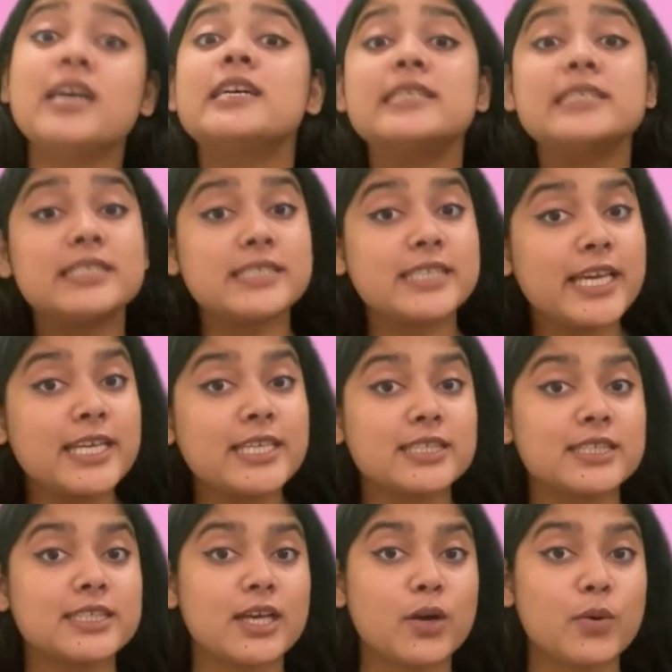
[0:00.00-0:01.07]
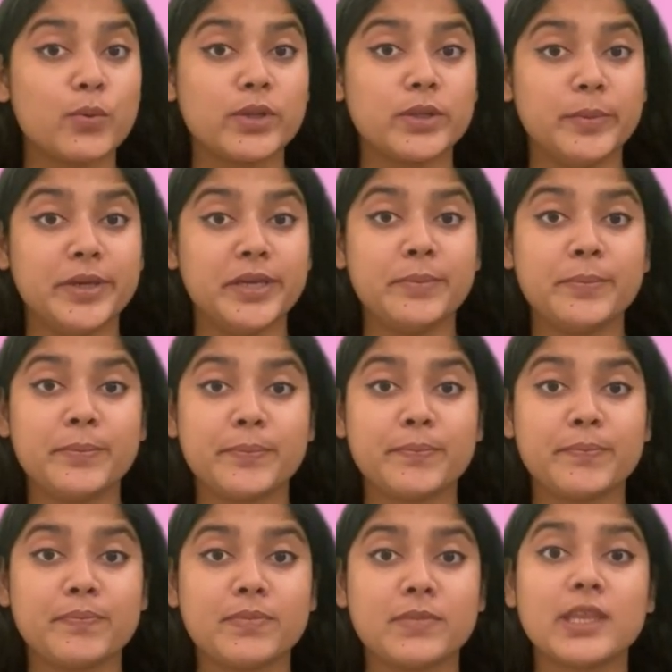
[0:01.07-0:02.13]
Sings will be
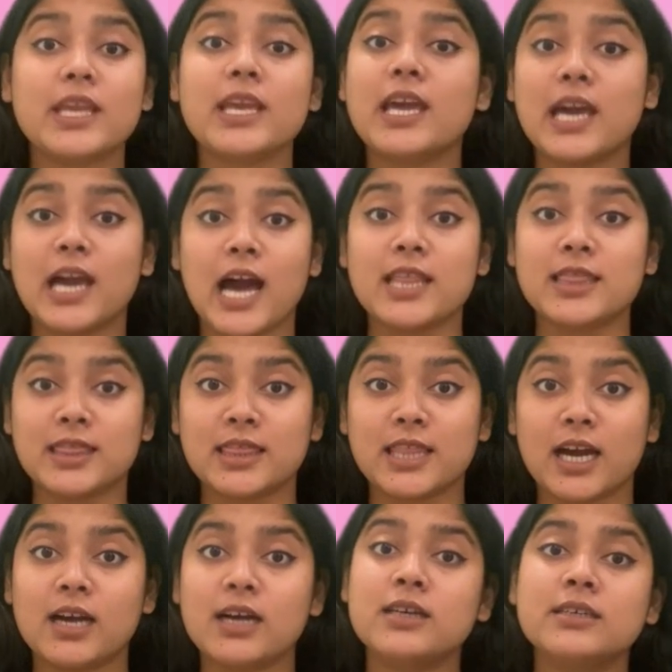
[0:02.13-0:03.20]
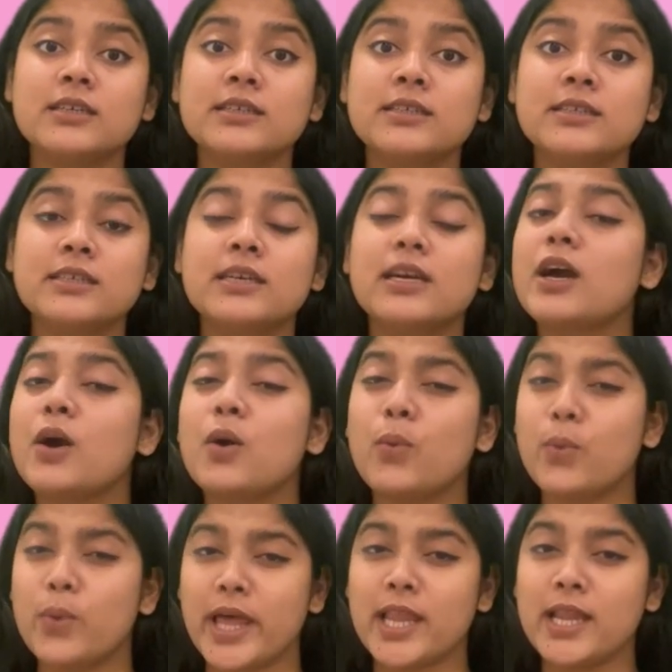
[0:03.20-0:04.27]
canta.
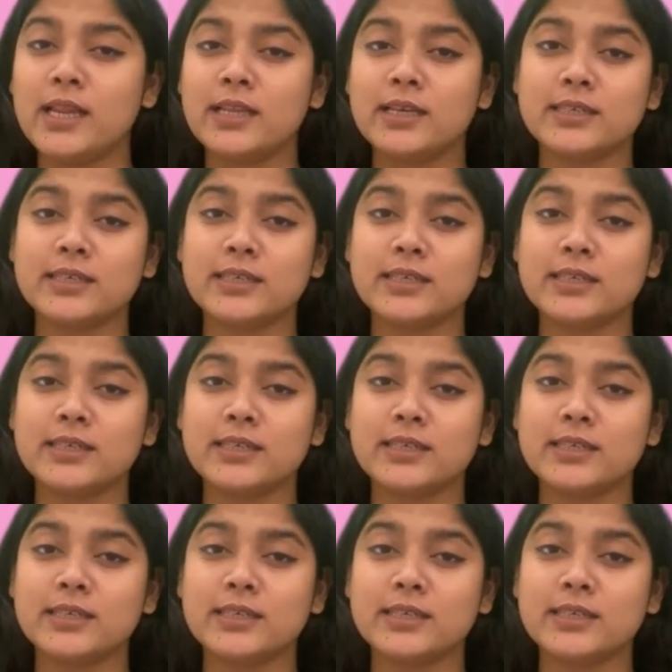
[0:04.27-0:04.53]
Well,